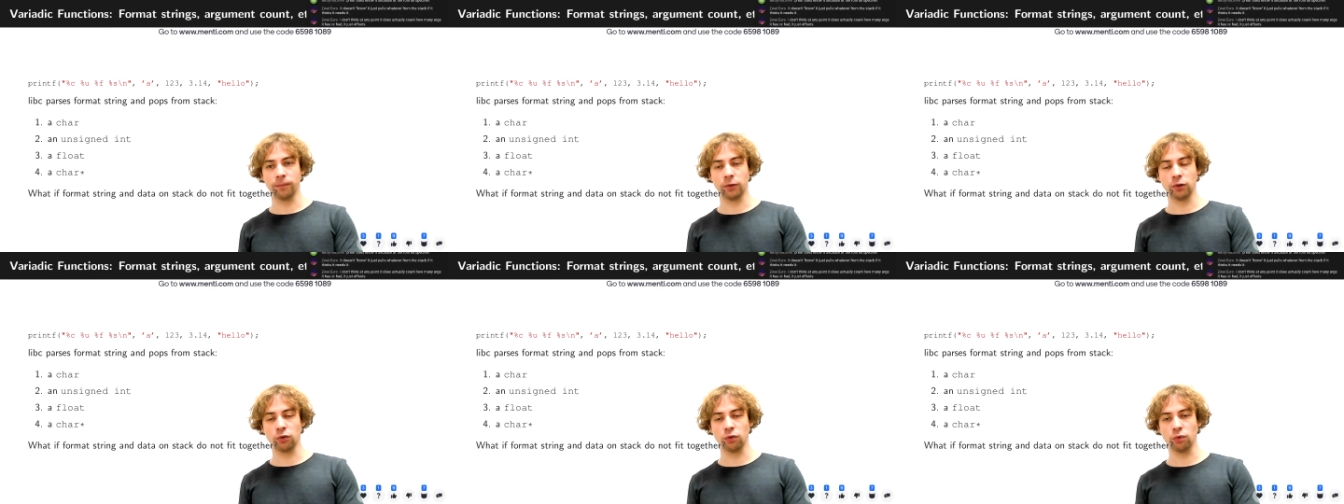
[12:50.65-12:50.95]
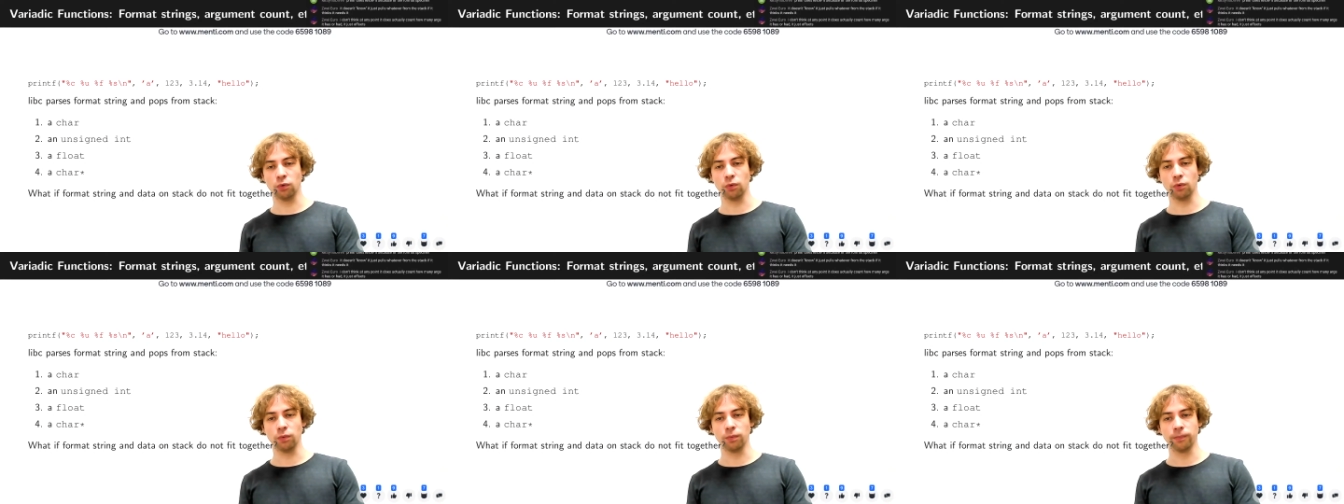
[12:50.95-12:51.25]

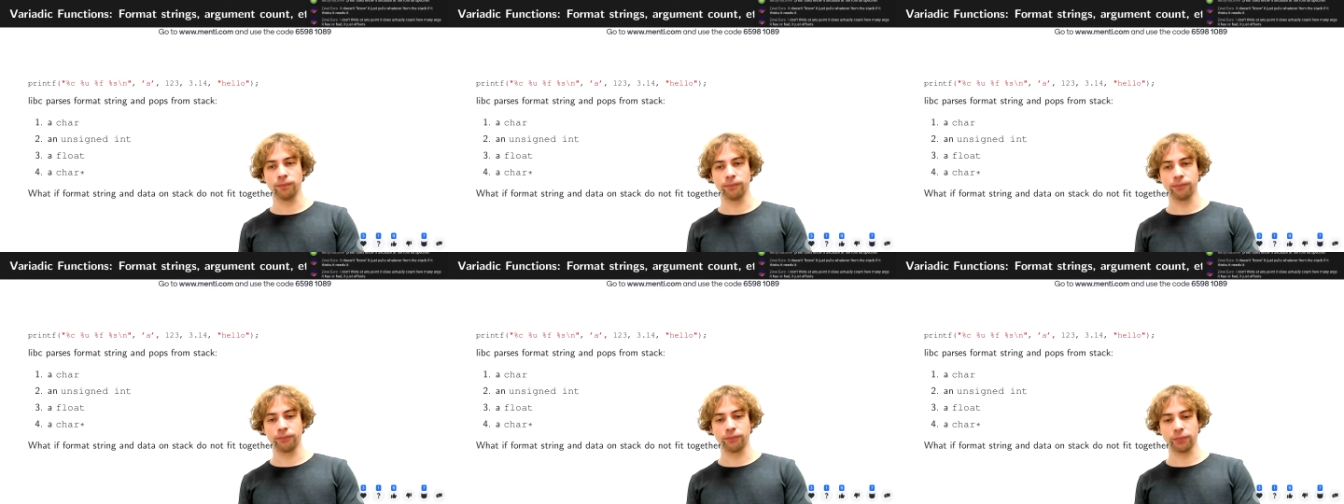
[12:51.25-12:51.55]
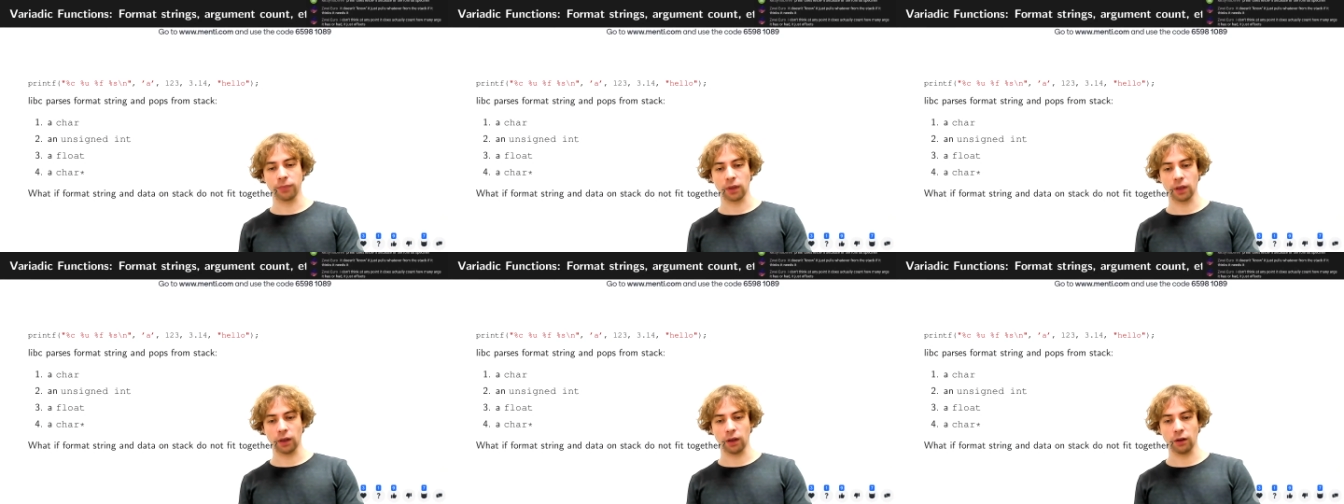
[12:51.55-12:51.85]
to
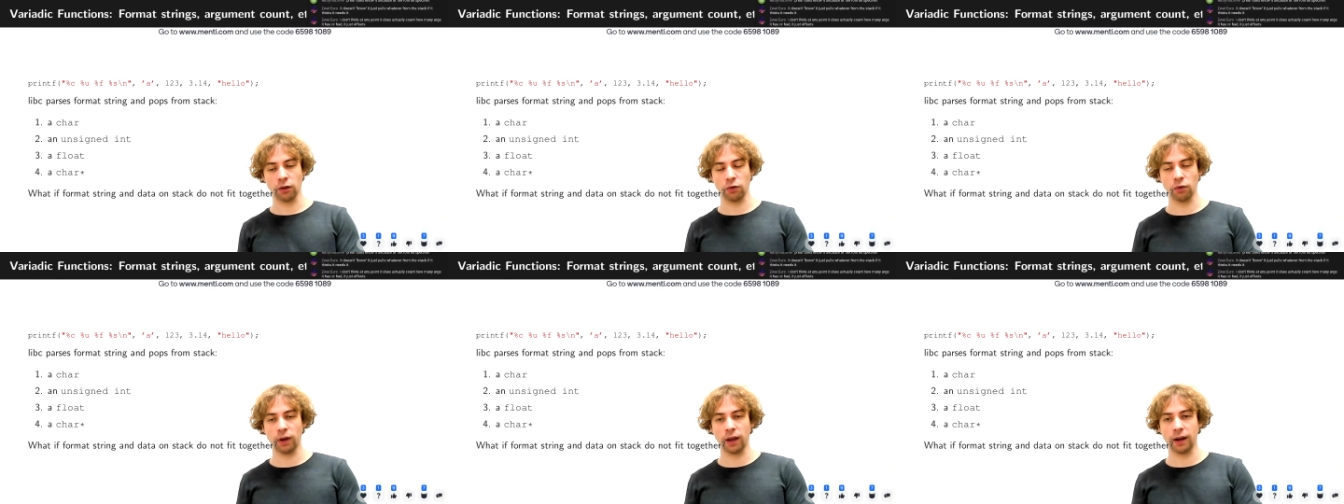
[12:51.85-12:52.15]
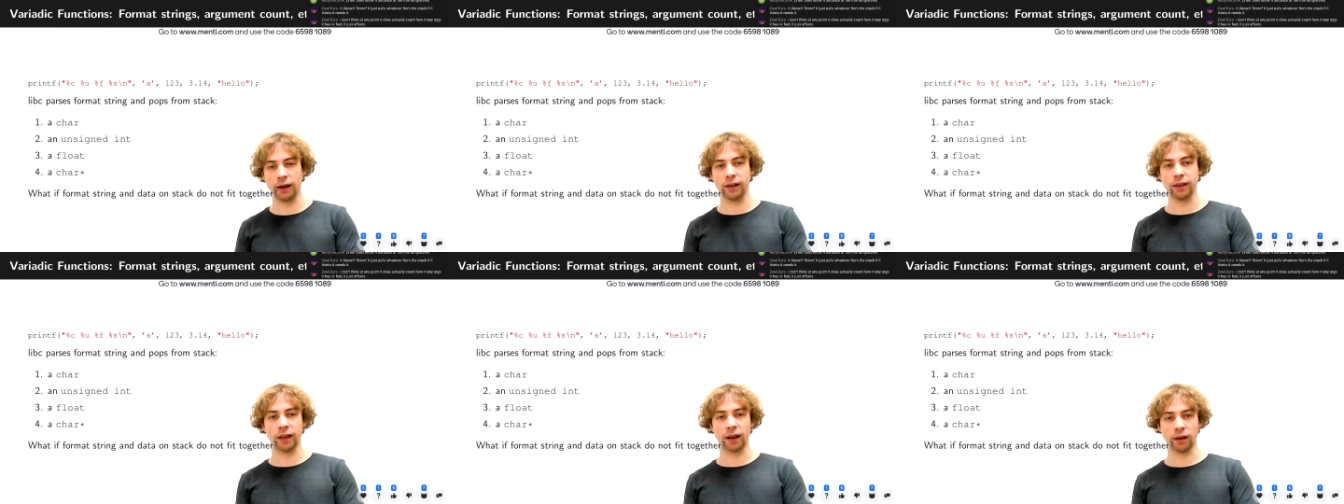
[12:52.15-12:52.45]

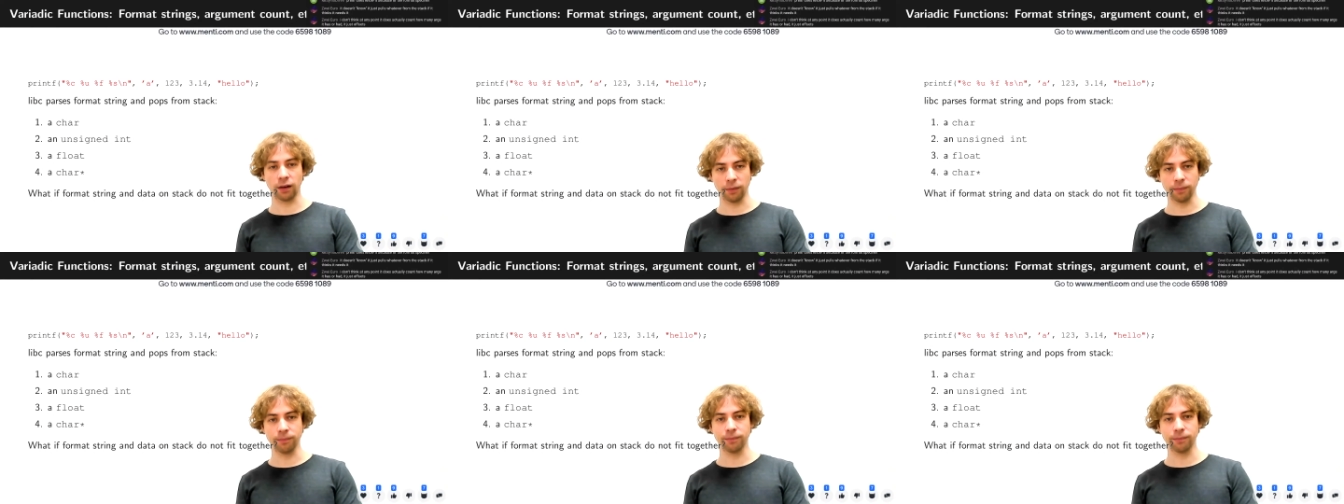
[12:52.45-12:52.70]
handle that.